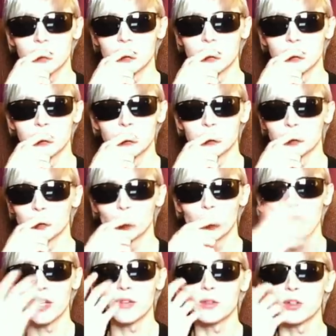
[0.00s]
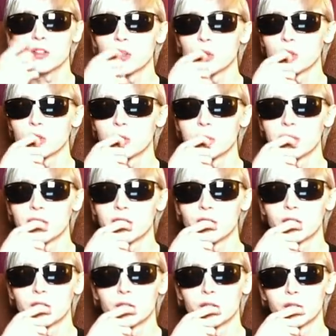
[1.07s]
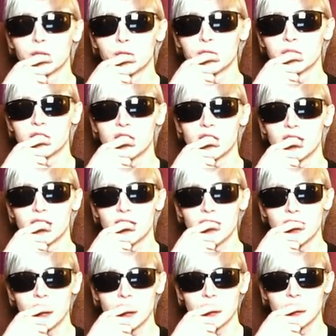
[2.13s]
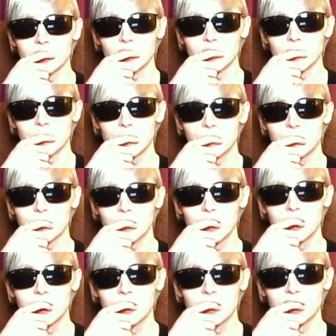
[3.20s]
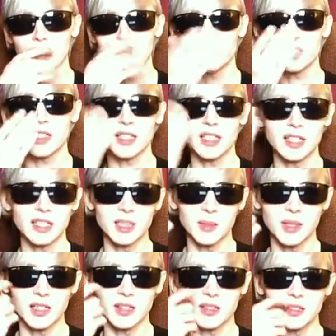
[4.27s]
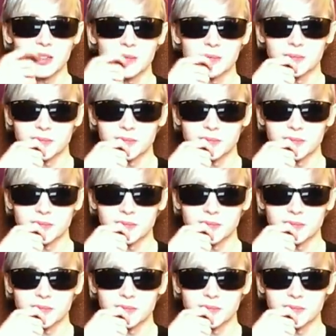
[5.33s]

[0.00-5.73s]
on whatever social media you're using, and keep sending in emails,